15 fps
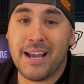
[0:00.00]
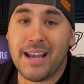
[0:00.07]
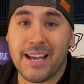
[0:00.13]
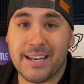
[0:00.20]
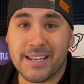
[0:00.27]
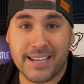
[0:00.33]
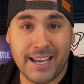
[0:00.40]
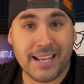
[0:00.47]

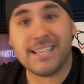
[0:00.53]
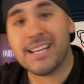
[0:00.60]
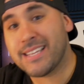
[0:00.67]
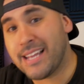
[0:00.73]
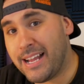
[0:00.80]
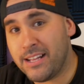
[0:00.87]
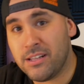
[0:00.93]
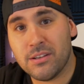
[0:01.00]
And again, get
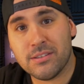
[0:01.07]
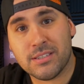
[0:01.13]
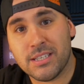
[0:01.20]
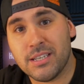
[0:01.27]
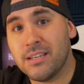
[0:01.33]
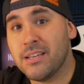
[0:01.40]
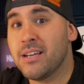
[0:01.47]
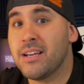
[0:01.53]
that
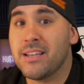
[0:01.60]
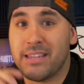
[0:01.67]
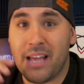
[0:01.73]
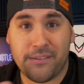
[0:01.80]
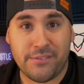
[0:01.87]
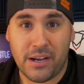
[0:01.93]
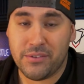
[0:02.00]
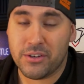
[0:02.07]
LLC,
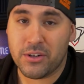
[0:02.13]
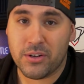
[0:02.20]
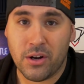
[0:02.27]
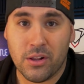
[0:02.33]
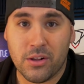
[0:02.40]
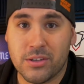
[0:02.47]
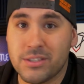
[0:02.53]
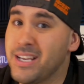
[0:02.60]
that
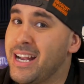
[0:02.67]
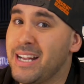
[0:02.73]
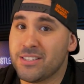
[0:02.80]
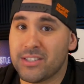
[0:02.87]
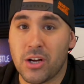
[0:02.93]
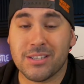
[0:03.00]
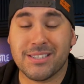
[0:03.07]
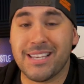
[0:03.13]
$500, and
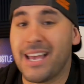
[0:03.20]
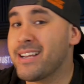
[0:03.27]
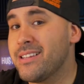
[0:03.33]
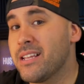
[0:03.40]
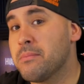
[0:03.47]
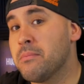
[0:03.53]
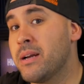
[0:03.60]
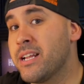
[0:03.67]
start
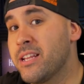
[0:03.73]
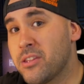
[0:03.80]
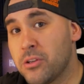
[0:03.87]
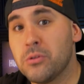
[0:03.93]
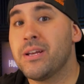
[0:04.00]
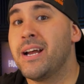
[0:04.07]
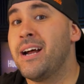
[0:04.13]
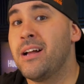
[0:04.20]
cycling money
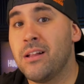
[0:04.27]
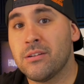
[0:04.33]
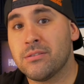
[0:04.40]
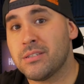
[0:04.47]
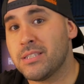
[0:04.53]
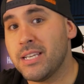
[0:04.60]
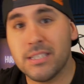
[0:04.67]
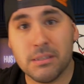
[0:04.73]
through the
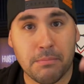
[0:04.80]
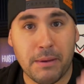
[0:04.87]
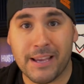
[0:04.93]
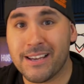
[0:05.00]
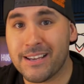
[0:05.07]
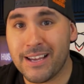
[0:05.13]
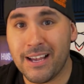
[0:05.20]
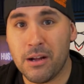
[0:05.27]
LLC's
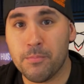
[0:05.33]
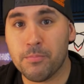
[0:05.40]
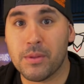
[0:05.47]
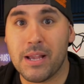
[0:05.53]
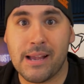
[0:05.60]
bank account.